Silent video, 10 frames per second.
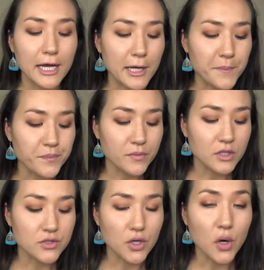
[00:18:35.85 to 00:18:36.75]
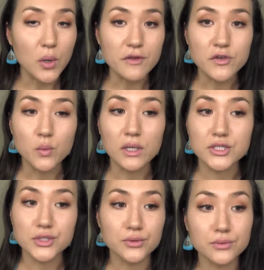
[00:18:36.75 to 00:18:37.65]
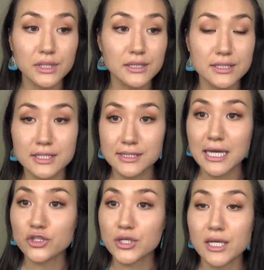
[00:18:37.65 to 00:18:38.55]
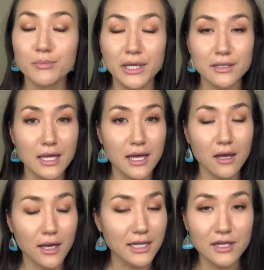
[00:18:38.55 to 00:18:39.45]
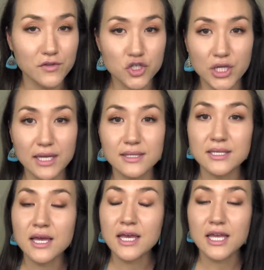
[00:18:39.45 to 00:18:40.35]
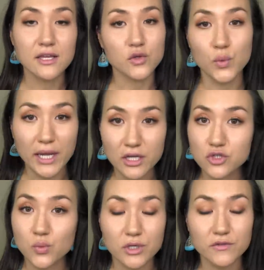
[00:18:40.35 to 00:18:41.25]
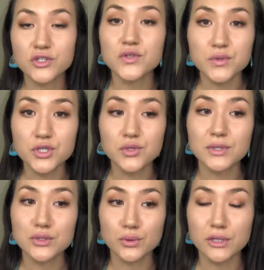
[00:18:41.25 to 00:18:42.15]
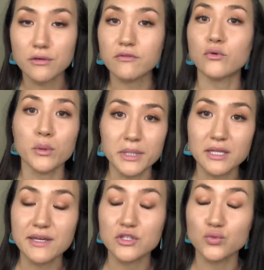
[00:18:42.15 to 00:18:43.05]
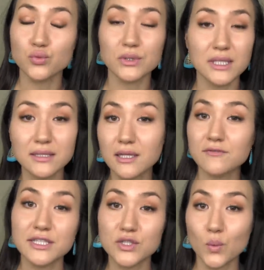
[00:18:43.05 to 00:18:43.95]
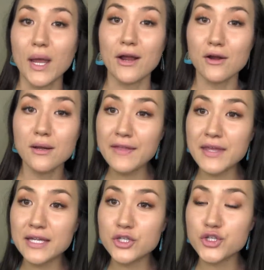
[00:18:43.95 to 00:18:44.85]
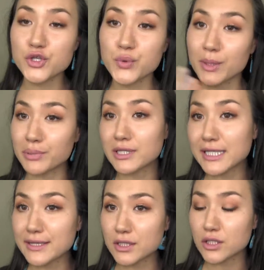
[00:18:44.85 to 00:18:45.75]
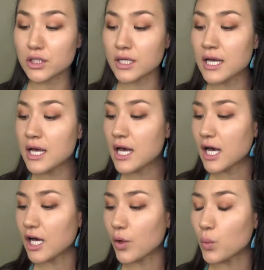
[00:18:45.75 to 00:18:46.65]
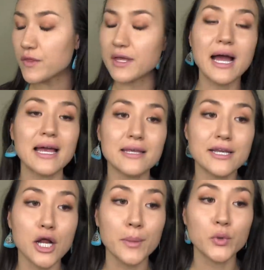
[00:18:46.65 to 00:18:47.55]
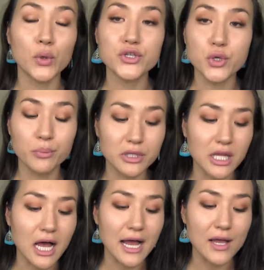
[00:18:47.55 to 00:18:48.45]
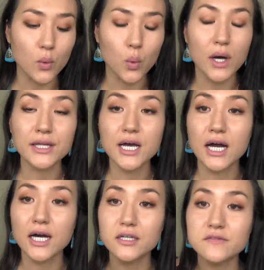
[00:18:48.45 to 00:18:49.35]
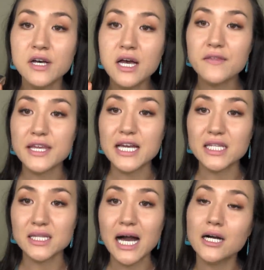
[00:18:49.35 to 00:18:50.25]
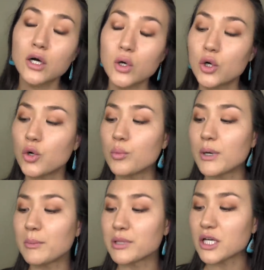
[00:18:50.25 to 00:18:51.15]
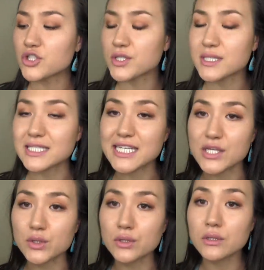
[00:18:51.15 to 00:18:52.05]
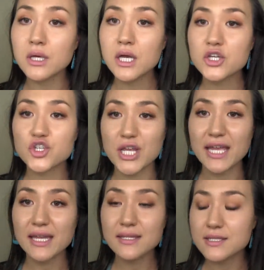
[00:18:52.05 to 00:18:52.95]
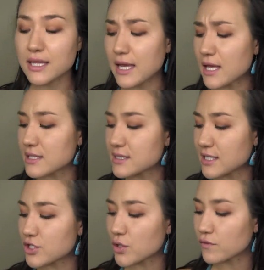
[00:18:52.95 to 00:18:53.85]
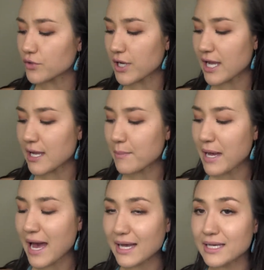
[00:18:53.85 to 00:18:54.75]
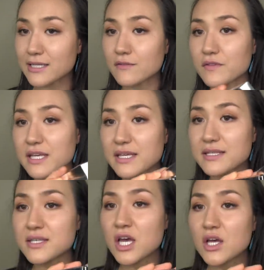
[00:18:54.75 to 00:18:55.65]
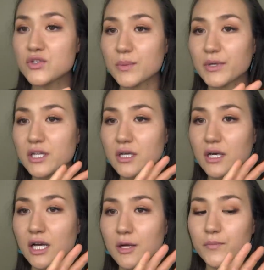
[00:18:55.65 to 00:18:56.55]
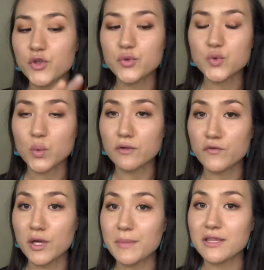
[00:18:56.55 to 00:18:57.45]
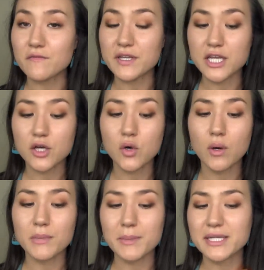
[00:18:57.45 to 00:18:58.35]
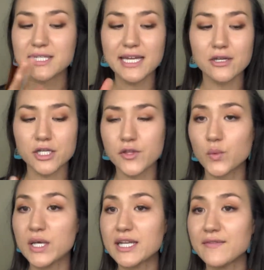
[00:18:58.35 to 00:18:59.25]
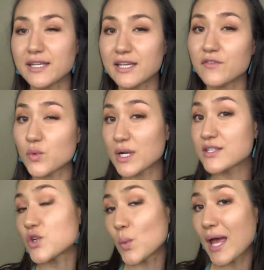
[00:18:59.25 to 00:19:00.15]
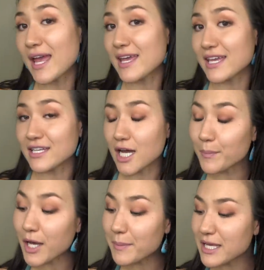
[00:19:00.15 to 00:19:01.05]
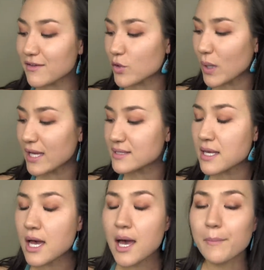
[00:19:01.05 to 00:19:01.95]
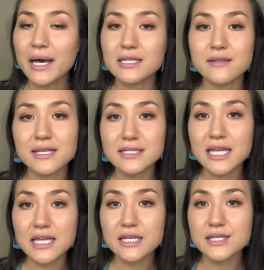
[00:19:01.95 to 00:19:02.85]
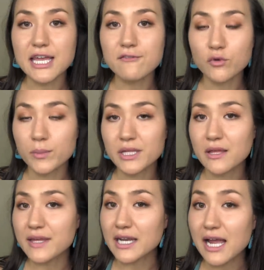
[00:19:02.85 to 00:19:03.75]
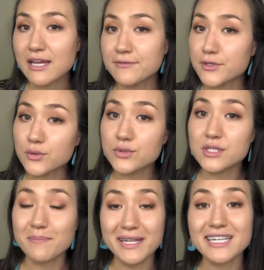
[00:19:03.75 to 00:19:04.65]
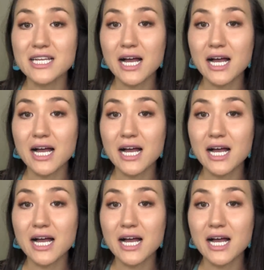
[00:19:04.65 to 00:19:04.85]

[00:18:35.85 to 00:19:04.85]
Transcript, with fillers: Um, so if you want to get this exact shade, but any of the shades, in the range, whatever suits you. It's really the formula that is really lovely to wear. And then to complete the look uh, with the highlighter, I'm going to apply one of the Lancome Blush Subtil shades. They sent over a packet of these, so I'm gonna um, use one of them in the video, maybe take out another one, and then give the rest away in upcoming giveaways. But this is a formula that I have used many